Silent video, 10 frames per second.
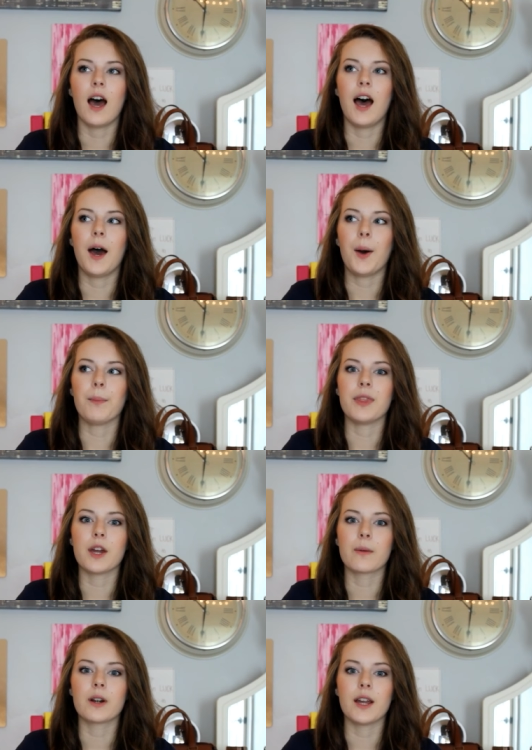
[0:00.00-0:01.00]
um,
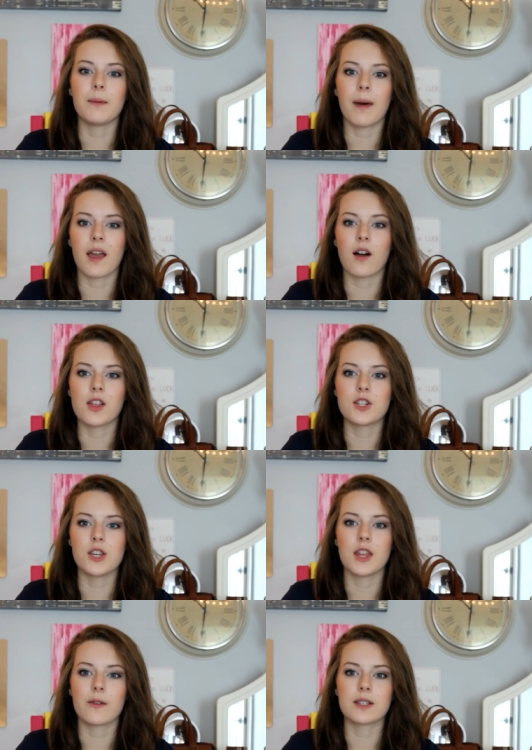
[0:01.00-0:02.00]
there were in
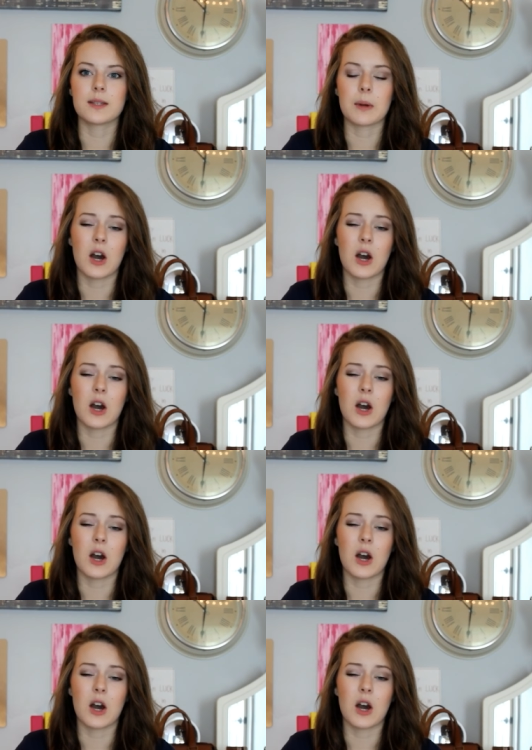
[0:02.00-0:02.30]
biology there were some